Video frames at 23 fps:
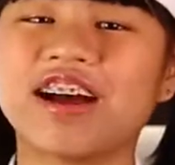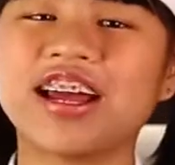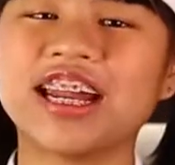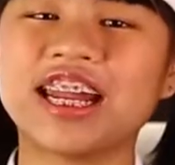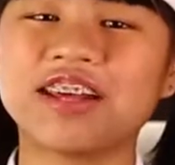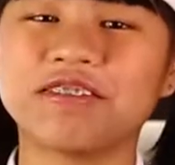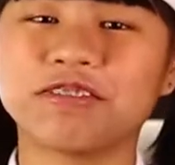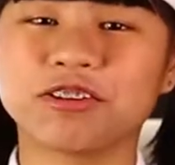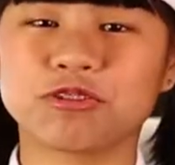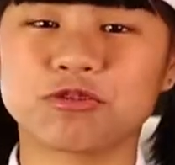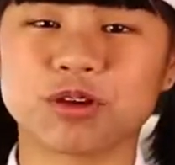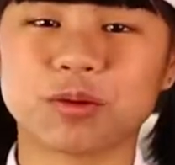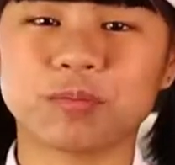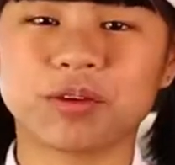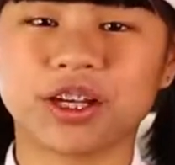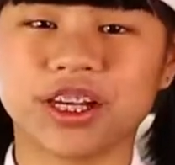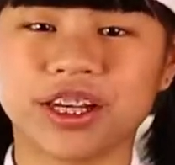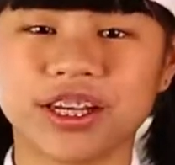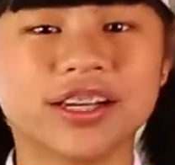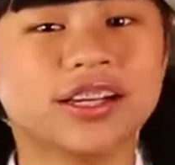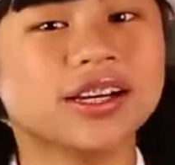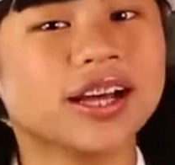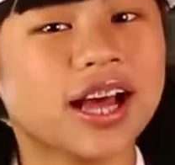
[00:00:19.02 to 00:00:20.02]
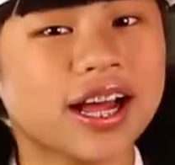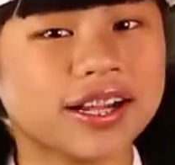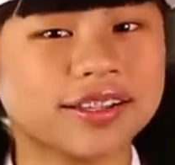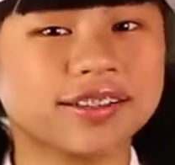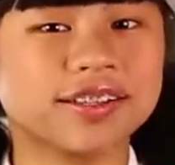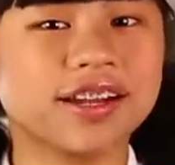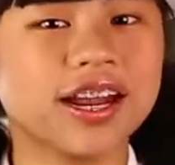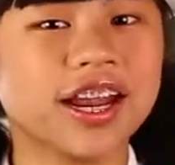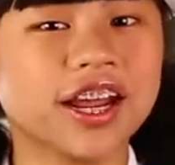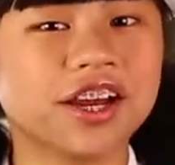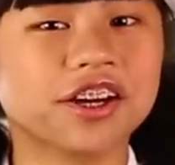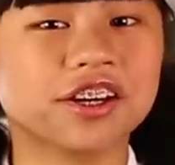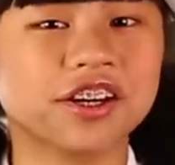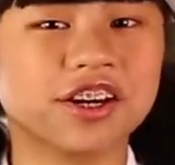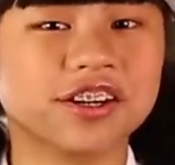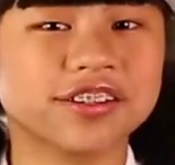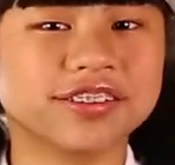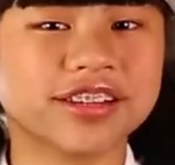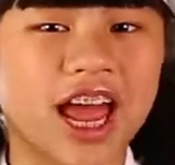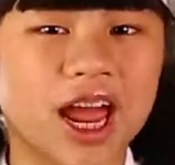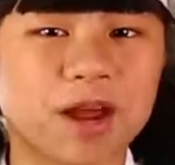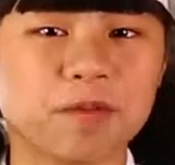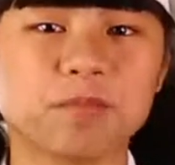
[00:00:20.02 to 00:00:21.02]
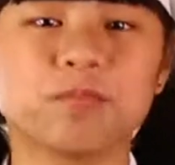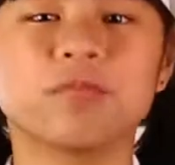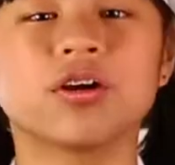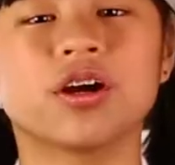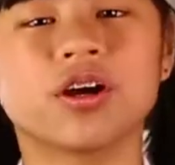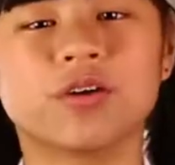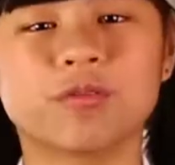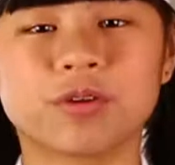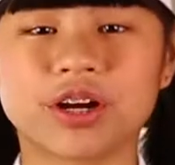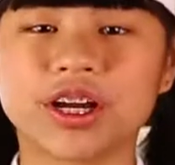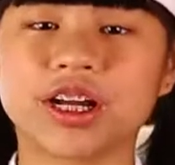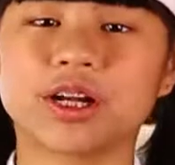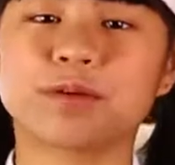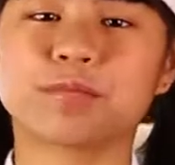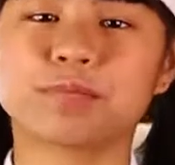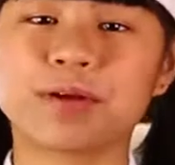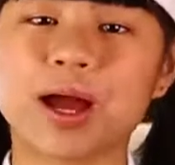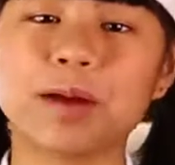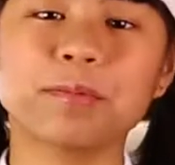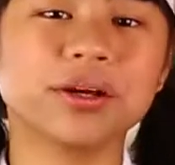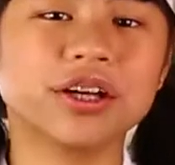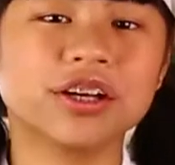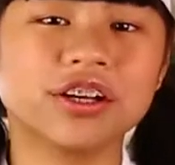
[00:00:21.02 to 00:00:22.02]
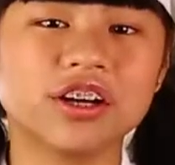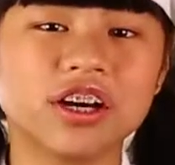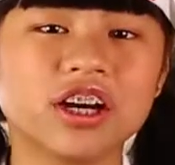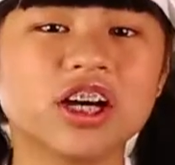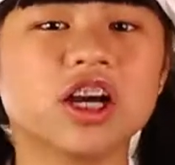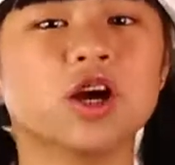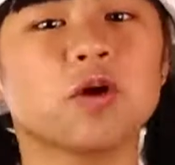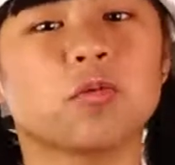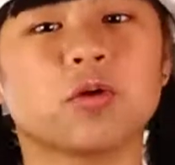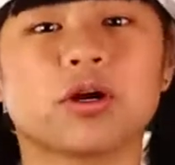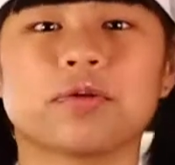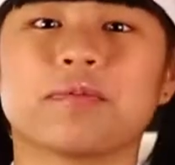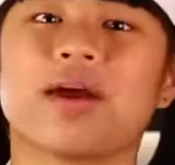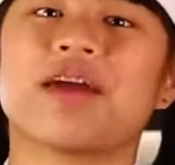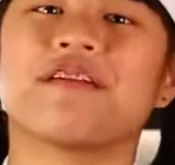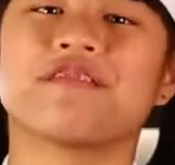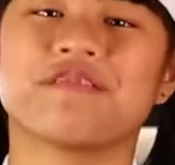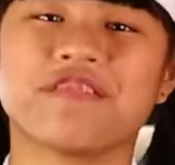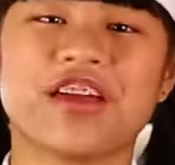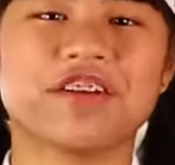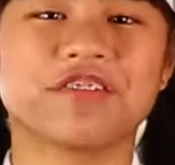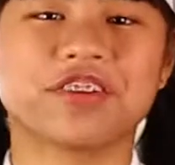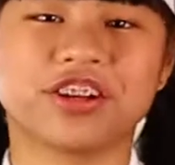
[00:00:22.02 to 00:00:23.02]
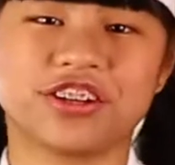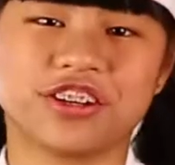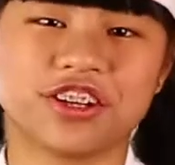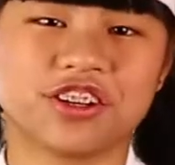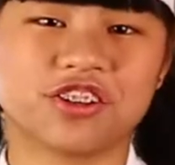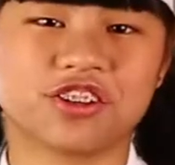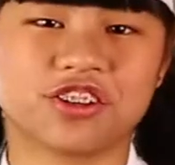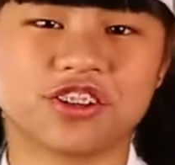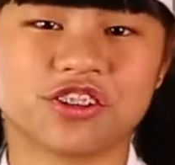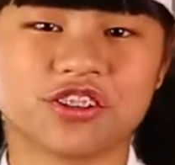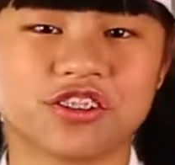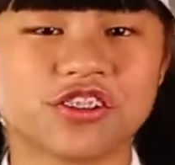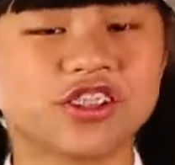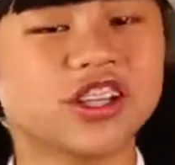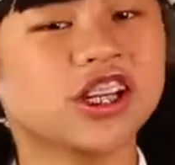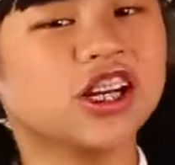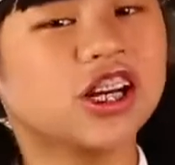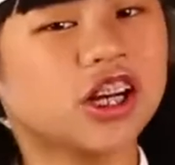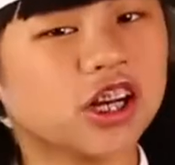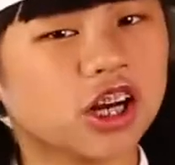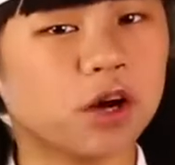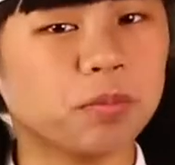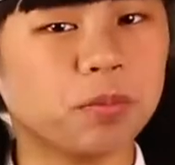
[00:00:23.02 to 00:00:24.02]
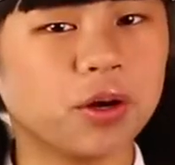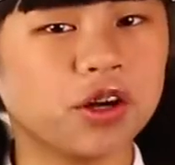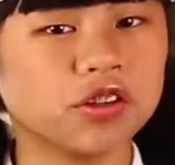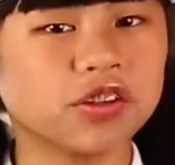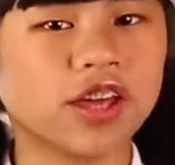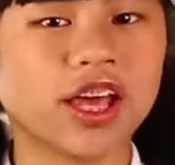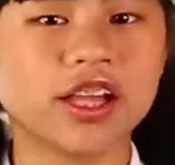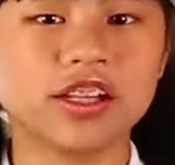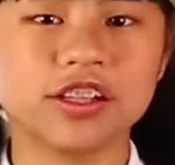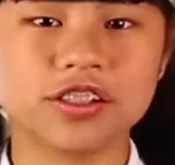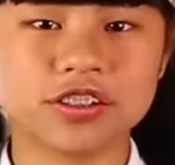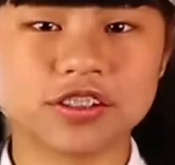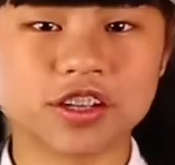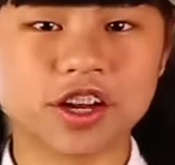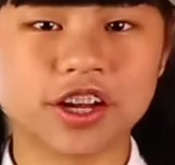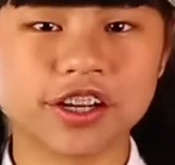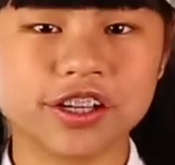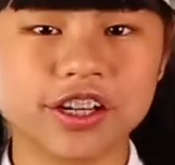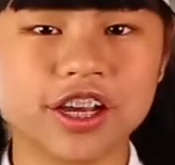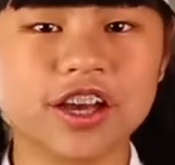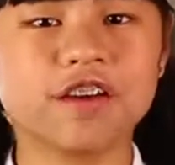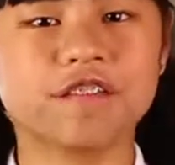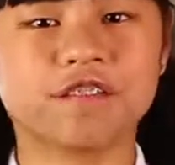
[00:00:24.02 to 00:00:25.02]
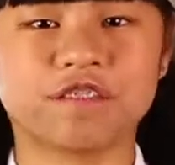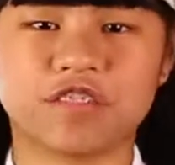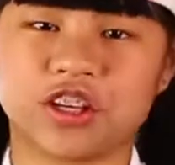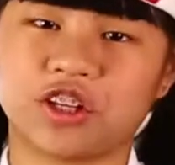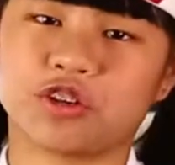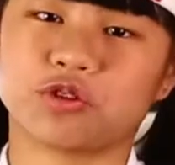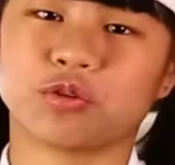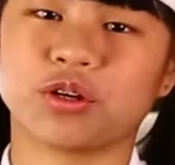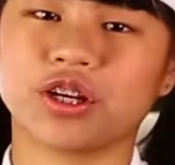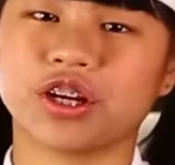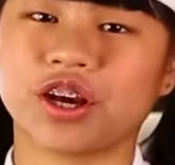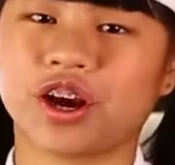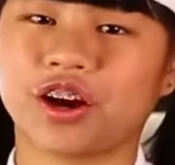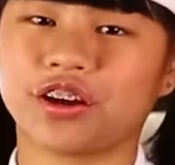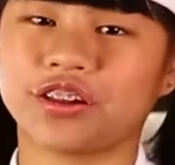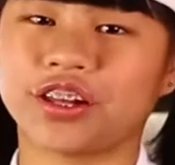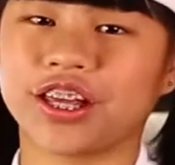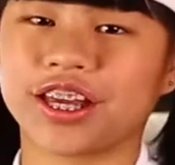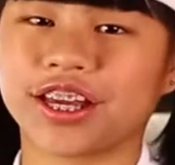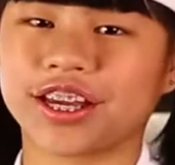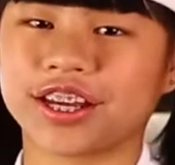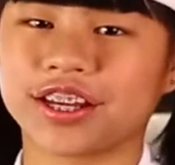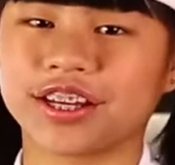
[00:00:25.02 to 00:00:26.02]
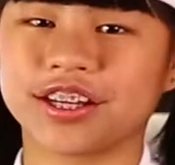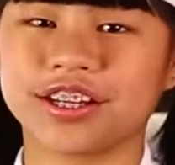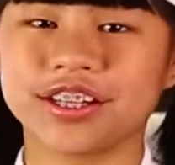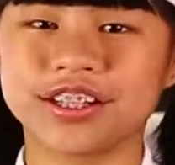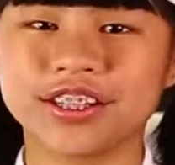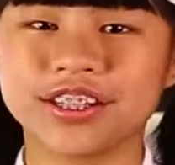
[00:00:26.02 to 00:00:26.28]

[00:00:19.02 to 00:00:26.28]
my name is Remy, and today on Cook Time, we're gonna prep and cook one of my favorite dishes, called Bowtie lasagna featuring garlic.